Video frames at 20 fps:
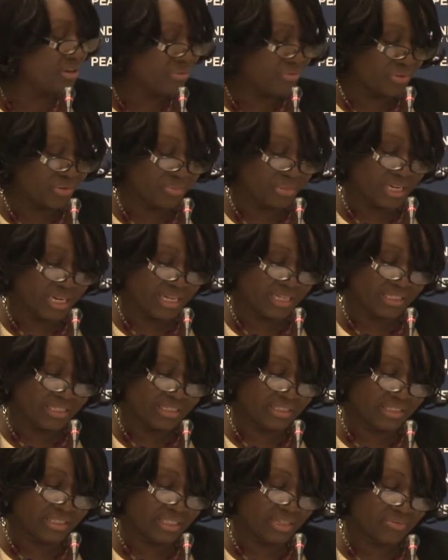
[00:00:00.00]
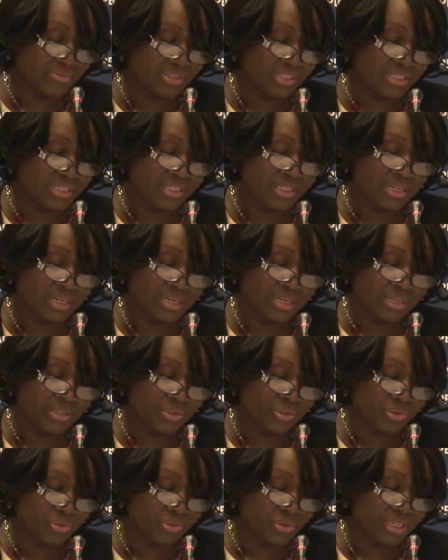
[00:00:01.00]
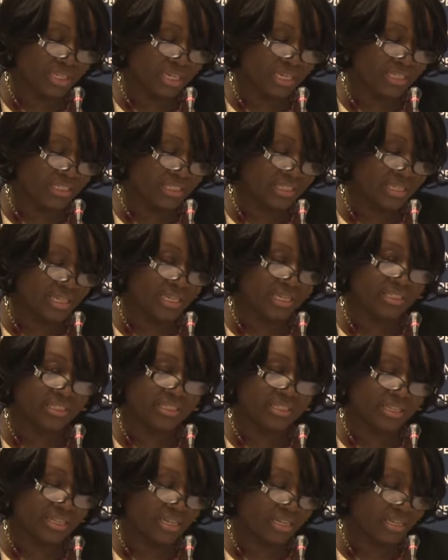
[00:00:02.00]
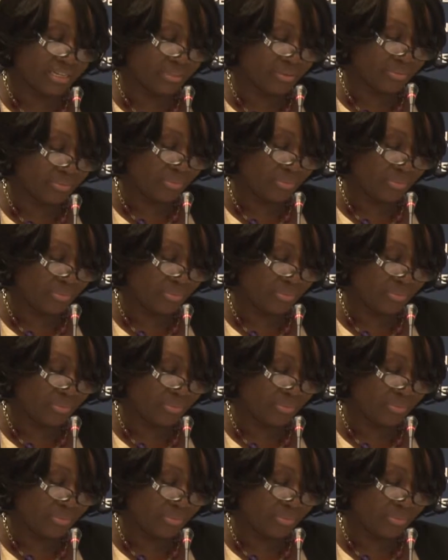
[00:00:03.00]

from 1979 to 1989.